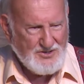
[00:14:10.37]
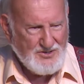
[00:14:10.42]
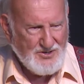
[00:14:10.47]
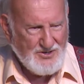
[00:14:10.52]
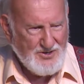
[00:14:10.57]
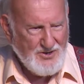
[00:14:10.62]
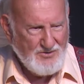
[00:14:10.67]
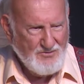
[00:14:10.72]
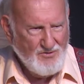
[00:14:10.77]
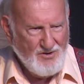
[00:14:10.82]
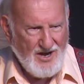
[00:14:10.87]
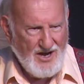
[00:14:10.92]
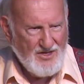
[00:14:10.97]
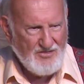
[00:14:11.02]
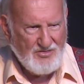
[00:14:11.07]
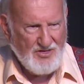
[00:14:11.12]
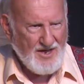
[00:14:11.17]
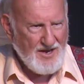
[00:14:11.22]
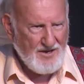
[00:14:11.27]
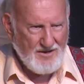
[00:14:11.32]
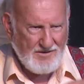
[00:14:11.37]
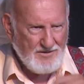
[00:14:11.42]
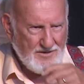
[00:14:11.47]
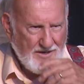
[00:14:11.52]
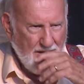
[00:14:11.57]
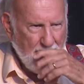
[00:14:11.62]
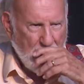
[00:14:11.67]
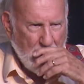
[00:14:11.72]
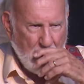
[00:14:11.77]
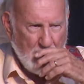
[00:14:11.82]
You really think
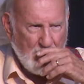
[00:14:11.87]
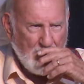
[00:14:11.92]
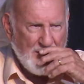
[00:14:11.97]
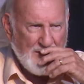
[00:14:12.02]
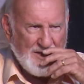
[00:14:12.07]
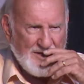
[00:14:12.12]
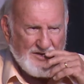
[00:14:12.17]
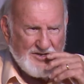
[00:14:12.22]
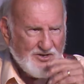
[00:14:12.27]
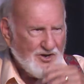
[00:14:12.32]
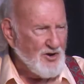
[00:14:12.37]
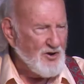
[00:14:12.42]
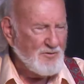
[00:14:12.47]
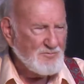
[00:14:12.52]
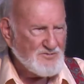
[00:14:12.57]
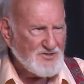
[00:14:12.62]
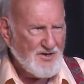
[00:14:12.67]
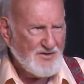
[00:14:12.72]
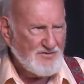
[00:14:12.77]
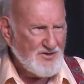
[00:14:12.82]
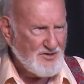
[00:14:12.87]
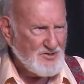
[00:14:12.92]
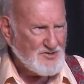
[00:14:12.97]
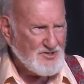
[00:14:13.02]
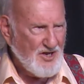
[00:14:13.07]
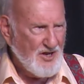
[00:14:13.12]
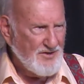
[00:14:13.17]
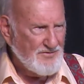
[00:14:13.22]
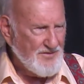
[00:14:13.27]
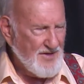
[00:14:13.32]
only in terms of
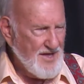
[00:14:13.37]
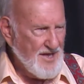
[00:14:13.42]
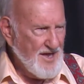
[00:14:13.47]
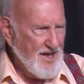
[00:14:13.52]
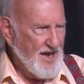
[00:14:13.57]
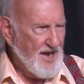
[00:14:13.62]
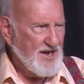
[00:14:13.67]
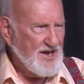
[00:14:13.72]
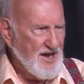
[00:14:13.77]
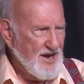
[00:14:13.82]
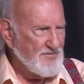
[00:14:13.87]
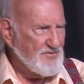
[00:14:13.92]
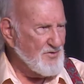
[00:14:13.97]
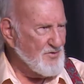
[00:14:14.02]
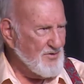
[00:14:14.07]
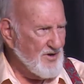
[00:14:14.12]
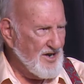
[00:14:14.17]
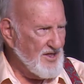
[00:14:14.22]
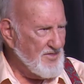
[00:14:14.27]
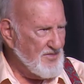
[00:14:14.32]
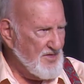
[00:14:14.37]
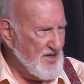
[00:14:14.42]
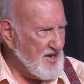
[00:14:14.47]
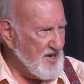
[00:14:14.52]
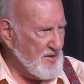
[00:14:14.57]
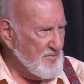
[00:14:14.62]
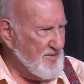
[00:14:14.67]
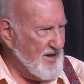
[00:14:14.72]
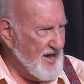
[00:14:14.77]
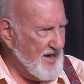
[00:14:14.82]
yourself and never really think
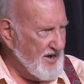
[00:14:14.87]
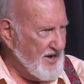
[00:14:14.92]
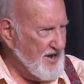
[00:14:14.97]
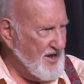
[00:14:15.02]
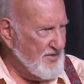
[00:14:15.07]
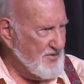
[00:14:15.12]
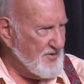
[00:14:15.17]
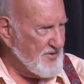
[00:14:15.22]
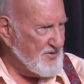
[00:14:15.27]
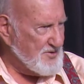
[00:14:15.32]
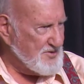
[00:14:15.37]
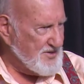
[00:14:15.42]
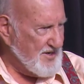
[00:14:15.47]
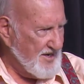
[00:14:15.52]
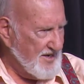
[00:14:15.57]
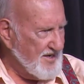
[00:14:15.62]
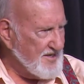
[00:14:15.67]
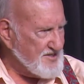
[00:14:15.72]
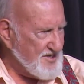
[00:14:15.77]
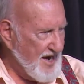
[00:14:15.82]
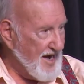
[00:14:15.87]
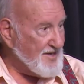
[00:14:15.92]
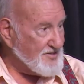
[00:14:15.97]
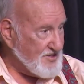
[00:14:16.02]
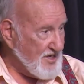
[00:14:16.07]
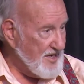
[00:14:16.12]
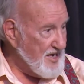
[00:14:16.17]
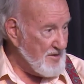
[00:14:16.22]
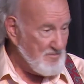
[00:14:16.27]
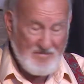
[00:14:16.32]
about others. It's
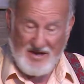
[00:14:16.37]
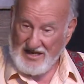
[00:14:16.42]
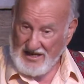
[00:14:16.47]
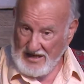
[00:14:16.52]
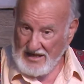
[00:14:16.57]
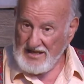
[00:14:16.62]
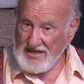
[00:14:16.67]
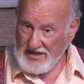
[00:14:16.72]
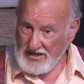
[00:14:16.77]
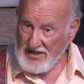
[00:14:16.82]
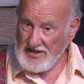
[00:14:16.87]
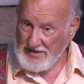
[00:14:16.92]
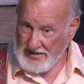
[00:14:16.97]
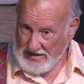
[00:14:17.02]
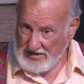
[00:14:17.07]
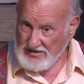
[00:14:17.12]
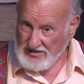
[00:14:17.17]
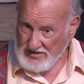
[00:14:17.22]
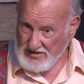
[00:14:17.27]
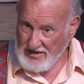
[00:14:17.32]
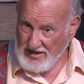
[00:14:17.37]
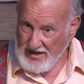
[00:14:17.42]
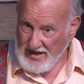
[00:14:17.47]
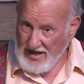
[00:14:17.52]
actually a mental illness.